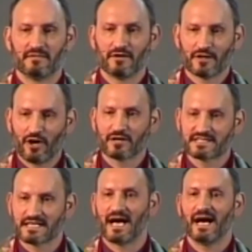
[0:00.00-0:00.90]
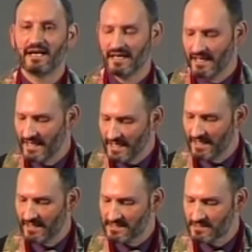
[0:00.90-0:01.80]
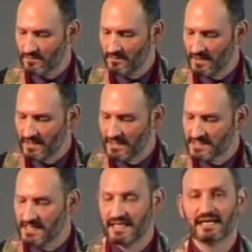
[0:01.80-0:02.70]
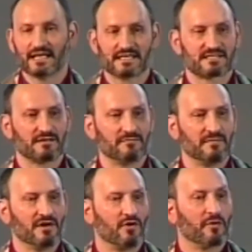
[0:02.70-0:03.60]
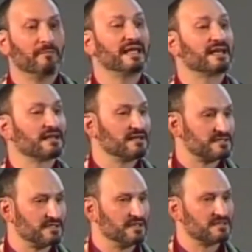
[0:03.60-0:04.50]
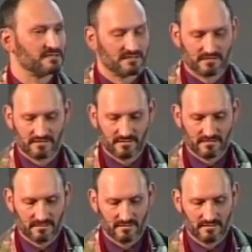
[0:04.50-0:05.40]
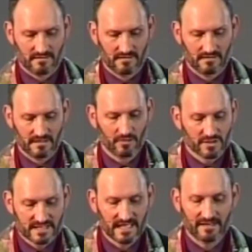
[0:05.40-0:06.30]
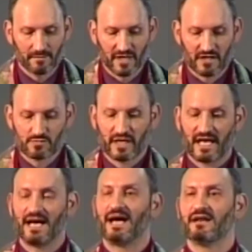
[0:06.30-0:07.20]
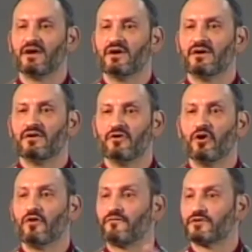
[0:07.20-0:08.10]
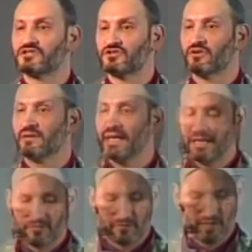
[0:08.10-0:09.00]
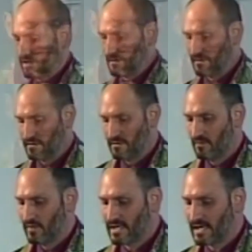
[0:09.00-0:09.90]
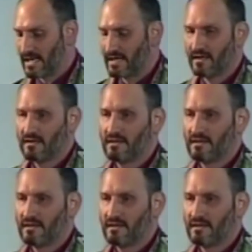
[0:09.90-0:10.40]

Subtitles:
alongside hedonism, is nihilism or meaninglessness. They will say that because we cannot know for certain anything, we cannot